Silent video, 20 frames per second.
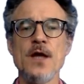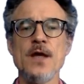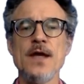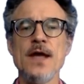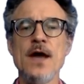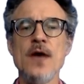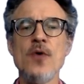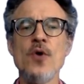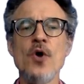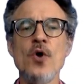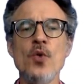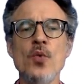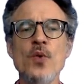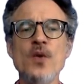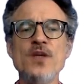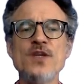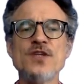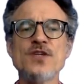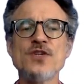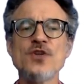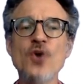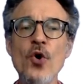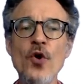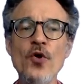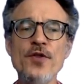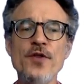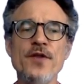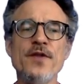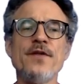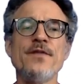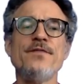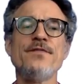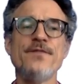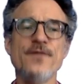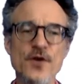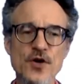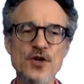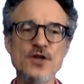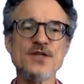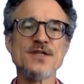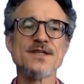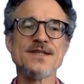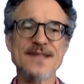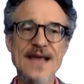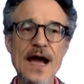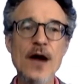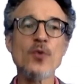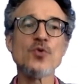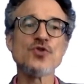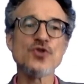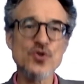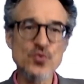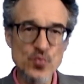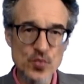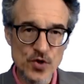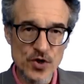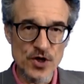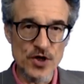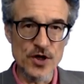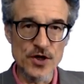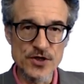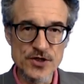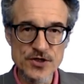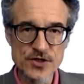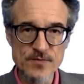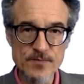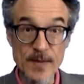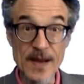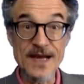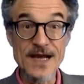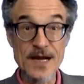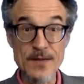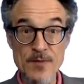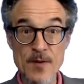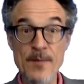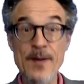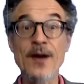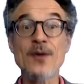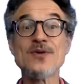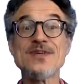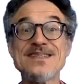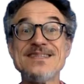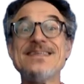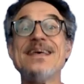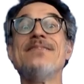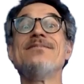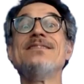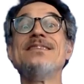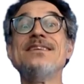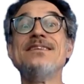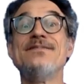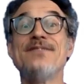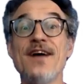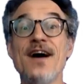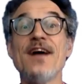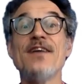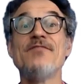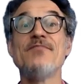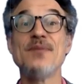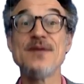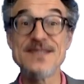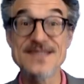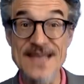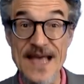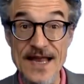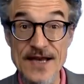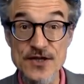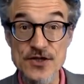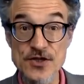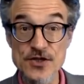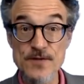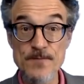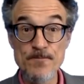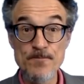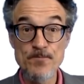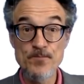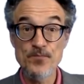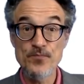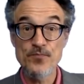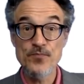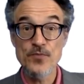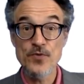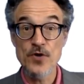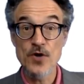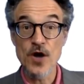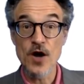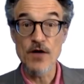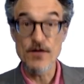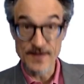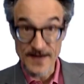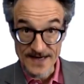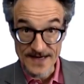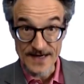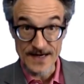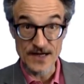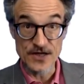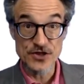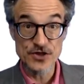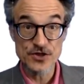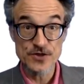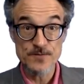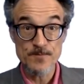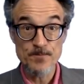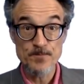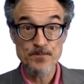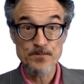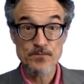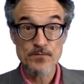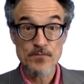Now, we saw that the first thousand words make up about 75% of English.